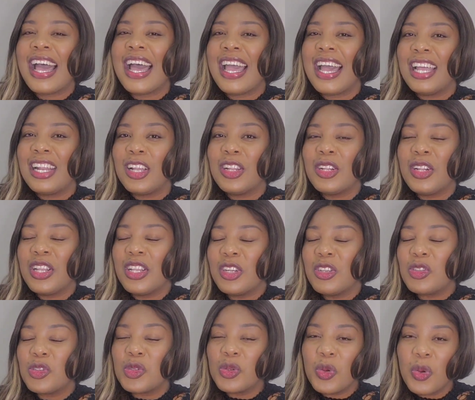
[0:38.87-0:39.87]
I had a
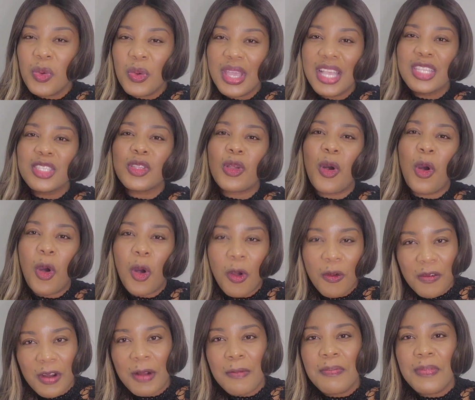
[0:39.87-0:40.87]
little 2 weeks
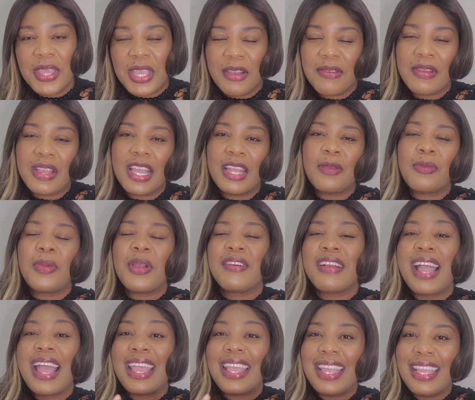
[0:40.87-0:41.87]
over period
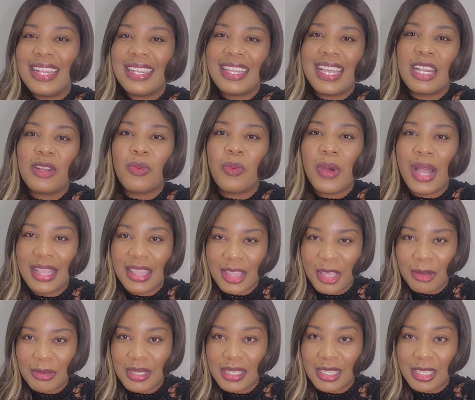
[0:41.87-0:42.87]
where I hit that
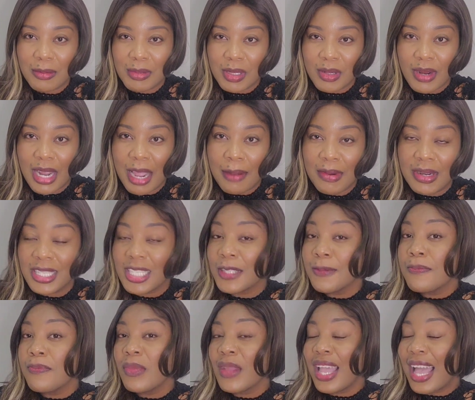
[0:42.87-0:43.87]
1,000 subscribers.
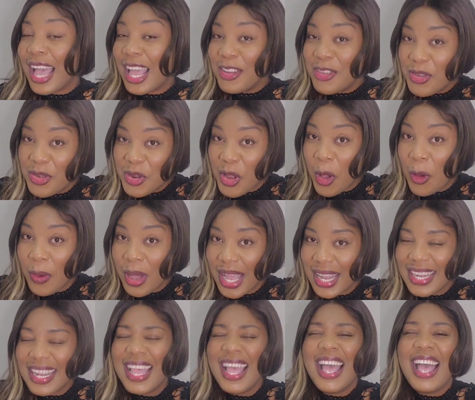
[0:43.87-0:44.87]
And you know
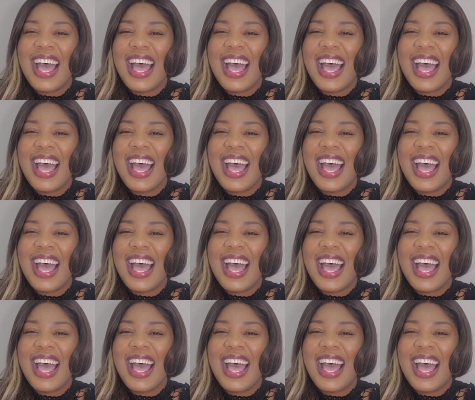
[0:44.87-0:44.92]
what?